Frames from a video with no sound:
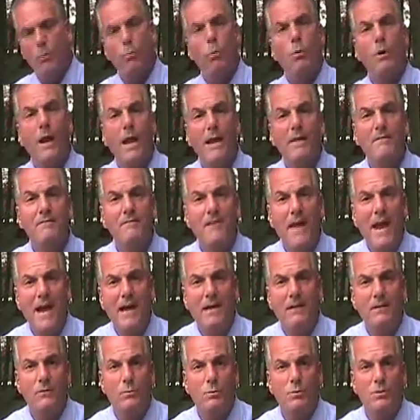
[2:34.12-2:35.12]
What I
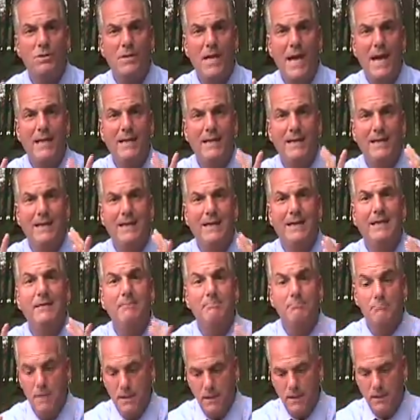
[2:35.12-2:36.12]
found was that, and he
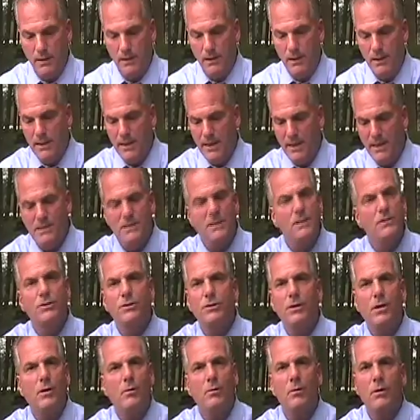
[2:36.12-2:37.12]
admitted, he said,
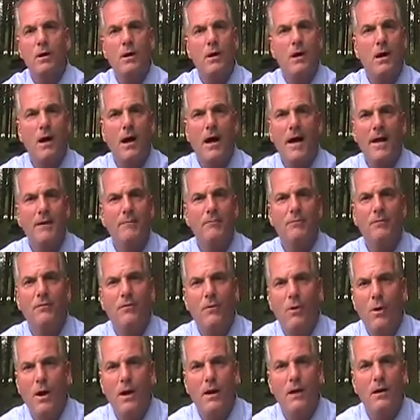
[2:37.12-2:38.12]
you know, I am
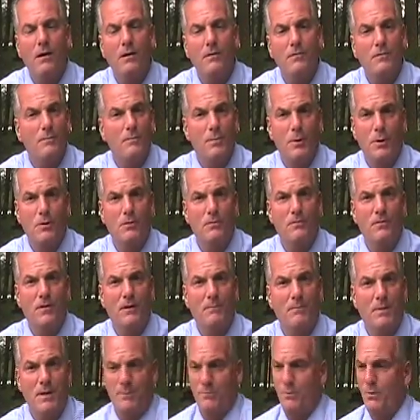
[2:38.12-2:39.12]
far from
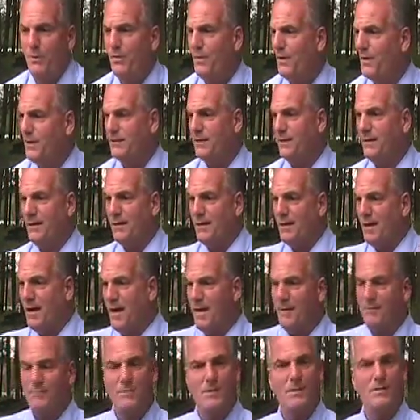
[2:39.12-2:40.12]
perfect. People think that
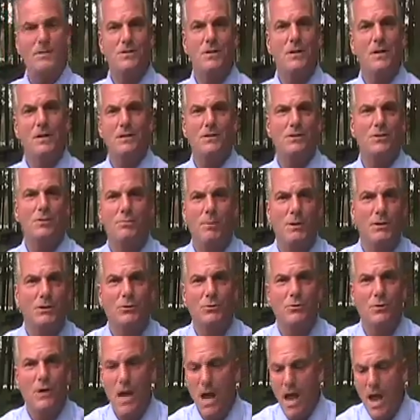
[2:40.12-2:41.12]
I'm this
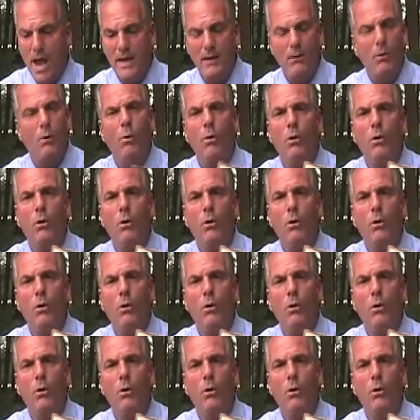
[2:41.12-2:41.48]
special guy.